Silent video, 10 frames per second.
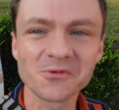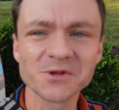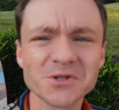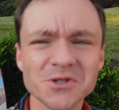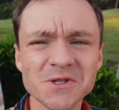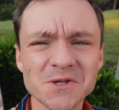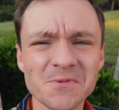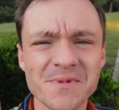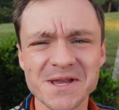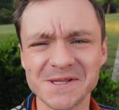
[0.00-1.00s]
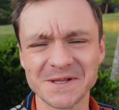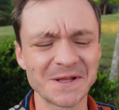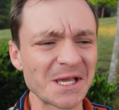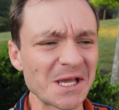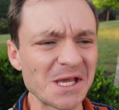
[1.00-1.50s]
which is just amazing.
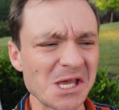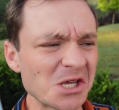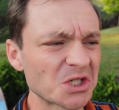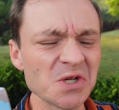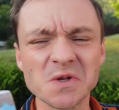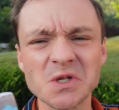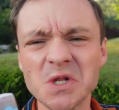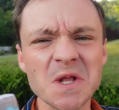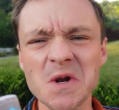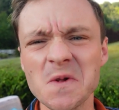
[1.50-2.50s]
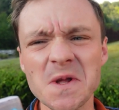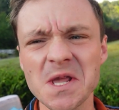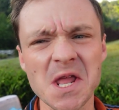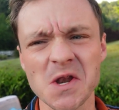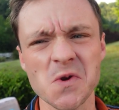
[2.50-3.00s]
Like she, she literally
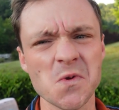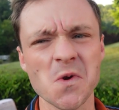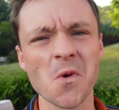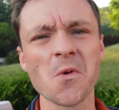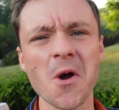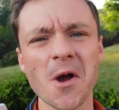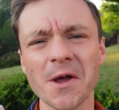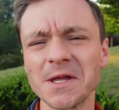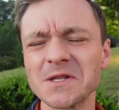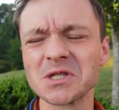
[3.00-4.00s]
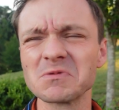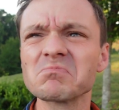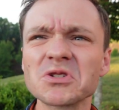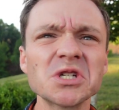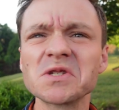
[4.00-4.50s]
can do no wrong. It's,
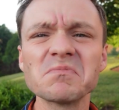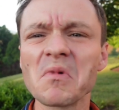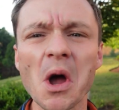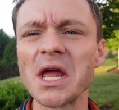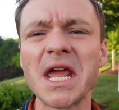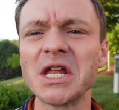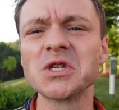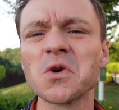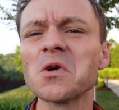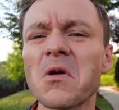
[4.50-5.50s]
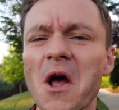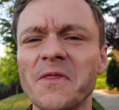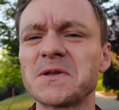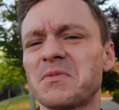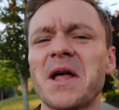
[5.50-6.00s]
she's an angel on
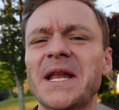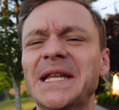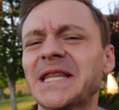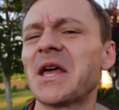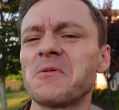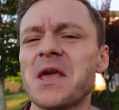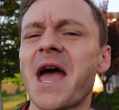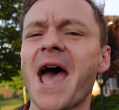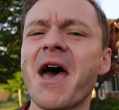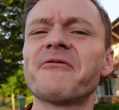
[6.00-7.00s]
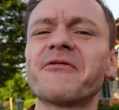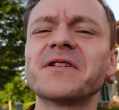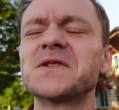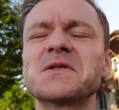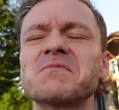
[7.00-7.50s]
this planet that we have.
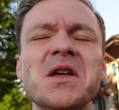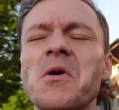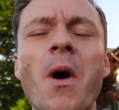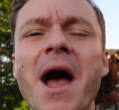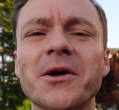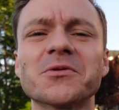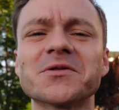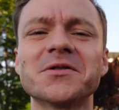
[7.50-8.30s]
It's wild.